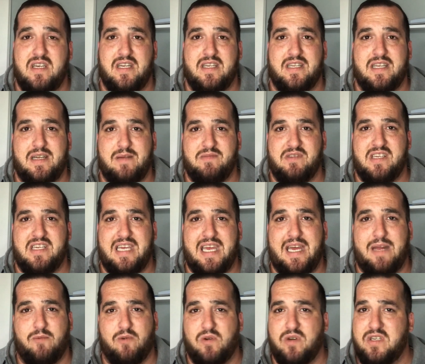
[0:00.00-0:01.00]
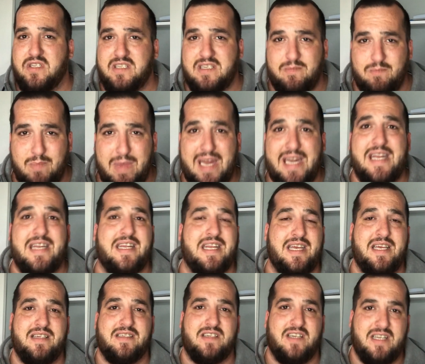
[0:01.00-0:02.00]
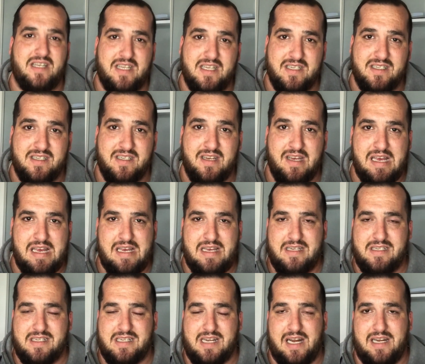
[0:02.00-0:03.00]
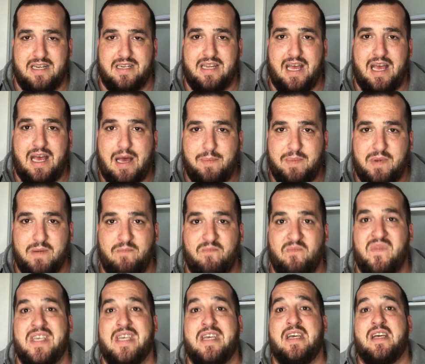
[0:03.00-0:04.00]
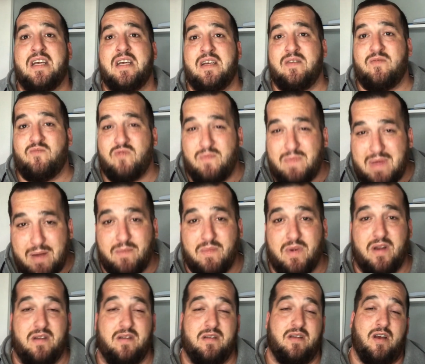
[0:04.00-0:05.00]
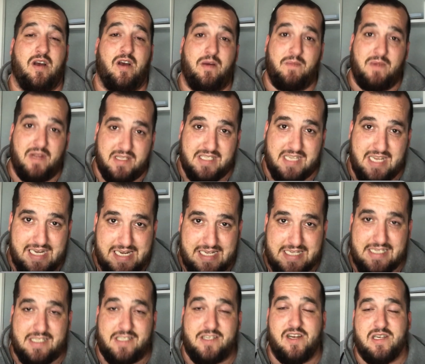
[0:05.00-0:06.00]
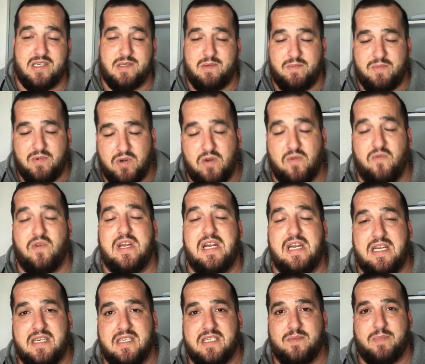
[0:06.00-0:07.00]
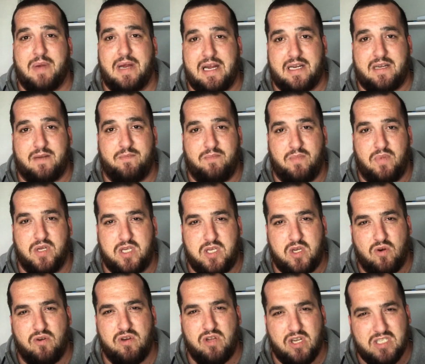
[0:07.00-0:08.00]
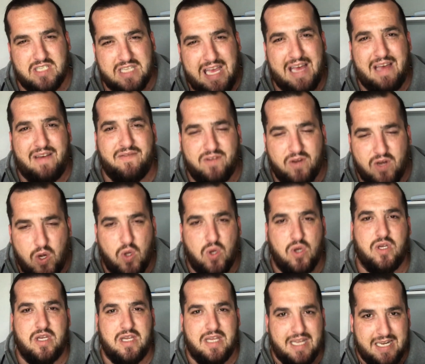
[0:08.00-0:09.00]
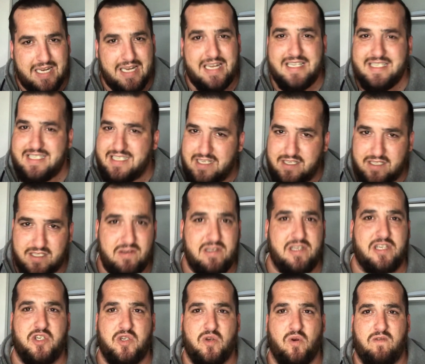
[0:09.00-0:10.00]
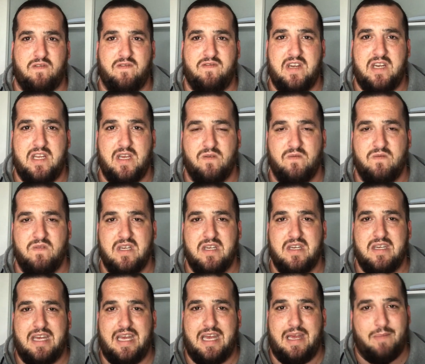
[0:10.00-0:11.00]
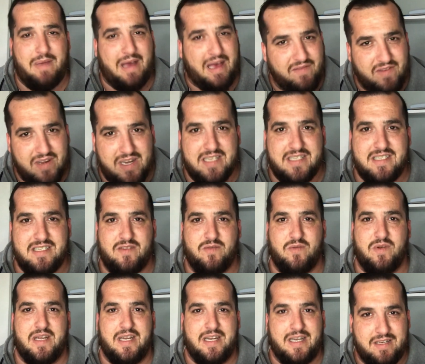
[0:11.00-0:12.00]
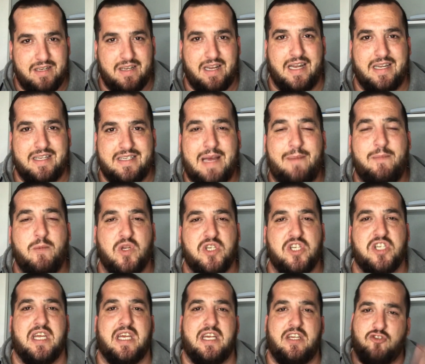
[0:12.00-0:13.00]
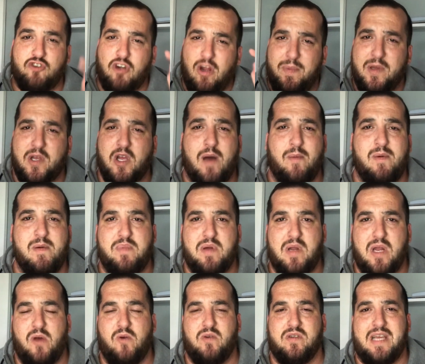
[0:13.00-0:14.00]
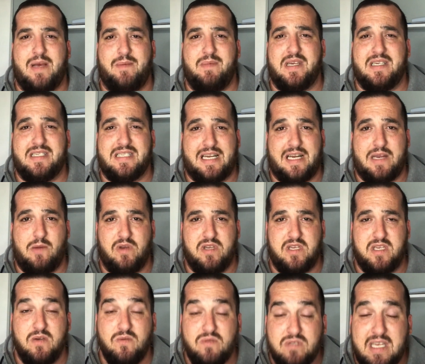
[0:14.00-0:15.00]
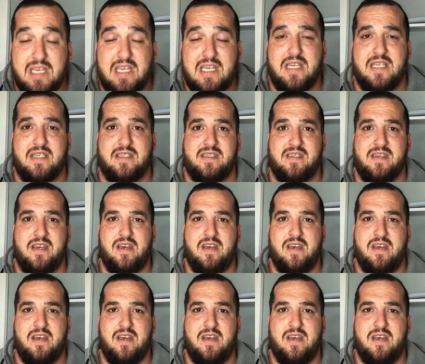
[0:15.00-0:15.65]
in terms of the end. We're going to see many things like this starting to happen. Remember, I'm not saying this is gospel, but it really sparked my curiosity. Have a look and a listen. It's only a short video. Have a listen to it and tell me what you think. Drop a comment below and tell me exactly what you think of this.